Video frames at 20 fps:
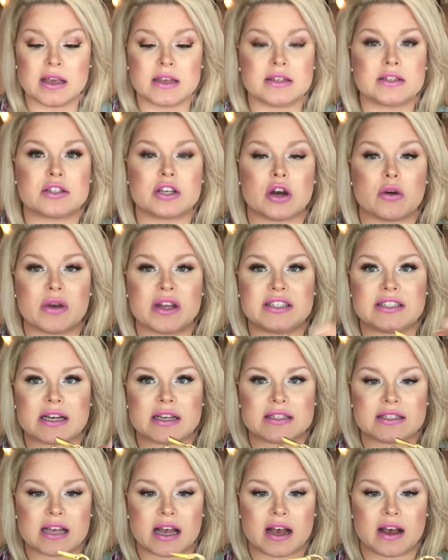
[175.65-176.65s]
So it
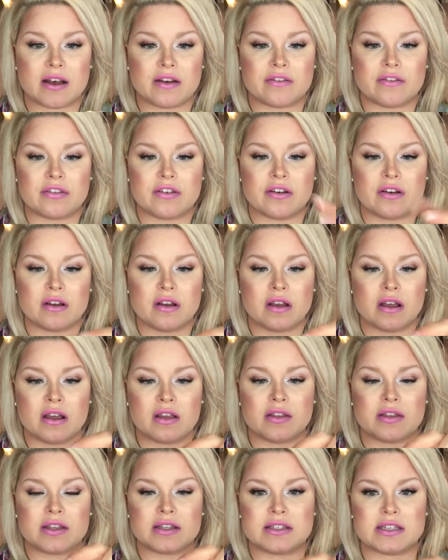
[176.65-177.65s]
does have
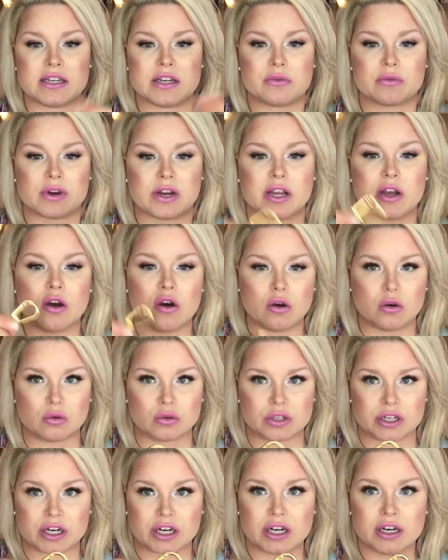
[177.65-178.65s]
the D-ring
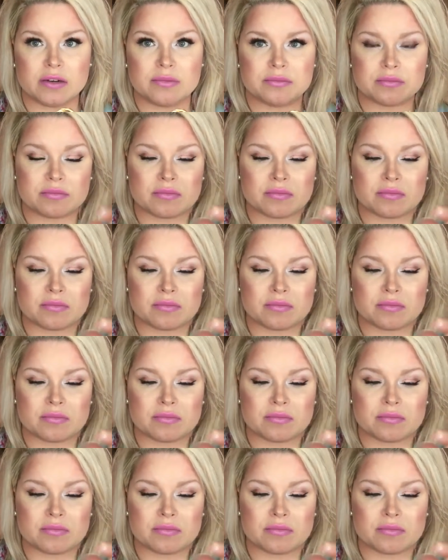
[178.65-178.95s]
holder.